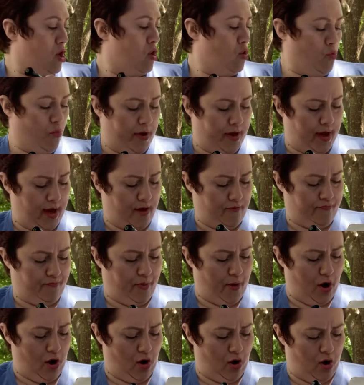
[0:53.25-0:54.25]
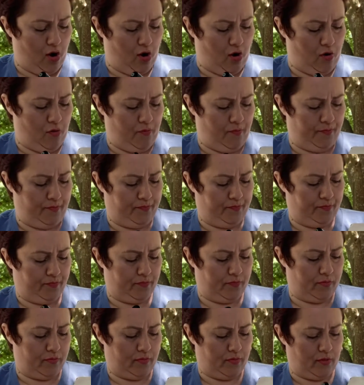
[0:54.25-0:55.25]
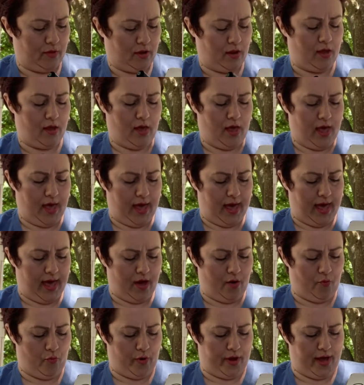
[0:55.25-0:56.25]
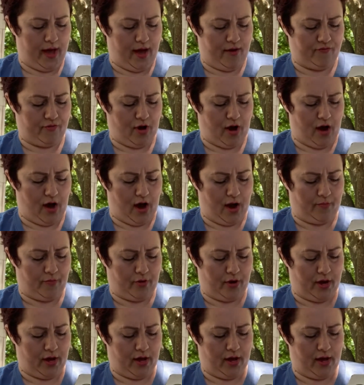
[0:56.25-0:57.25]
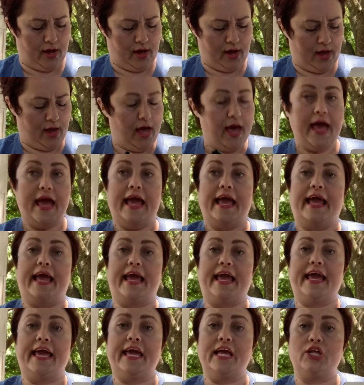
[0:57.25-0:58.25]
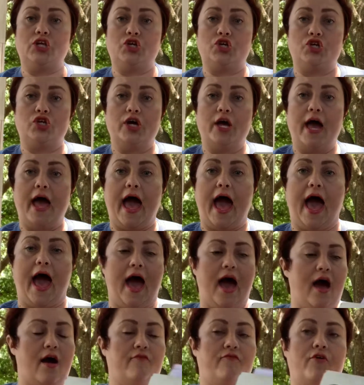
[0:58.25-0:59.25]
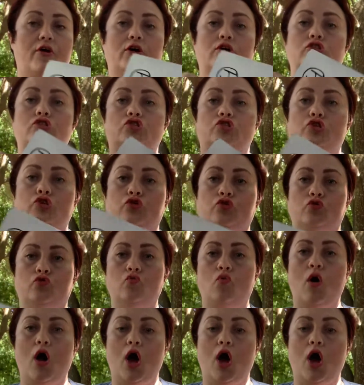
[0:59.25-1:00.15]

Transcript: we have Paul, and we have Kybri. Each have 2